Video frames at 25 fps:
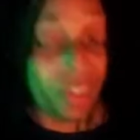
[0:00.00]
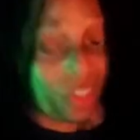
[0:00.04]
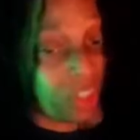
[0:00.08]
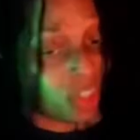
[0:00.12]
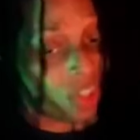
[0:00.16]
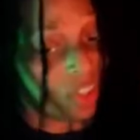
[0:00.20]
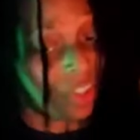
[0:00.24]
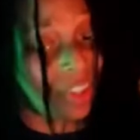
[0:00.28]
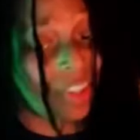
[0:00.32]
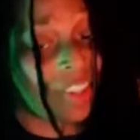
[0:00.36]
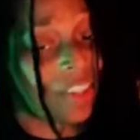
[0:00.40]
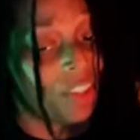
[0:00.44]

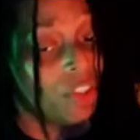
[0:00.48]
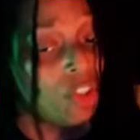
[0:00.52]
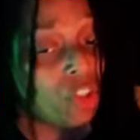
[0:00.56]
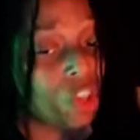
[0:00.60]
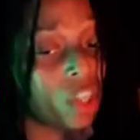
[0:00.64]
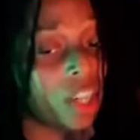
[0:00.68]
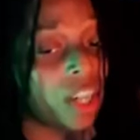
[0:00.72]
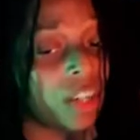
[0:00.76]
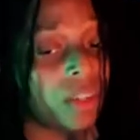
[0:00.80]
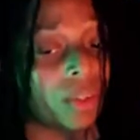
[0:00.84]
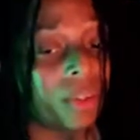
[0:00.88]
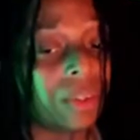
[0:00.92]
just this
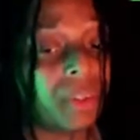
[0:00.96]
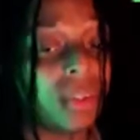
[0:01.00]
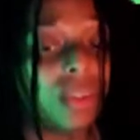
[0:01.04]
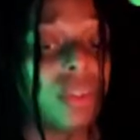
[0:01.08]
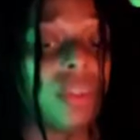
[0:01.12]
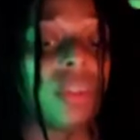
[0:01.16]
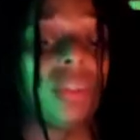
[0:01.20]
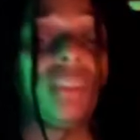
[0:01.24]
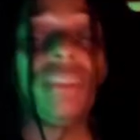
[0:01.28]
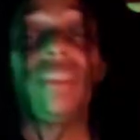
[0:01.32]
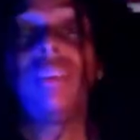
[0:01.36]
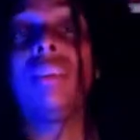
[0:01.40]
channel.
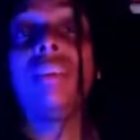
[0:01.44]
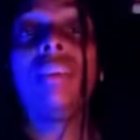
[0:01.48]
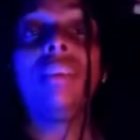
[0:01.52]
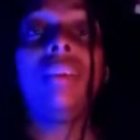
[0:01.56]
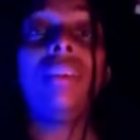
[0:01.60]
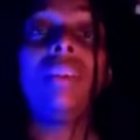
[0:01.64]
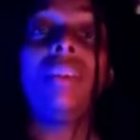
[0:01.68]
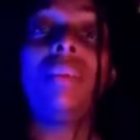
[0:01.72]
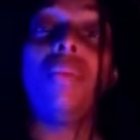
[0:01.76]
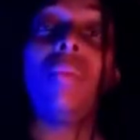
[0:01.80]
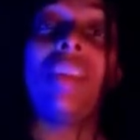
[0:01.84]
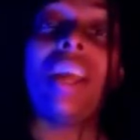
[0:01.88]

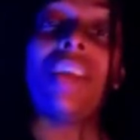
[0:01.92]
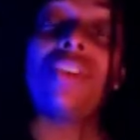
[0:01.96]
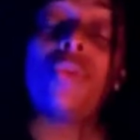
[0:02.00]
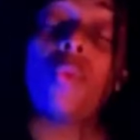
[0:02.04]
That's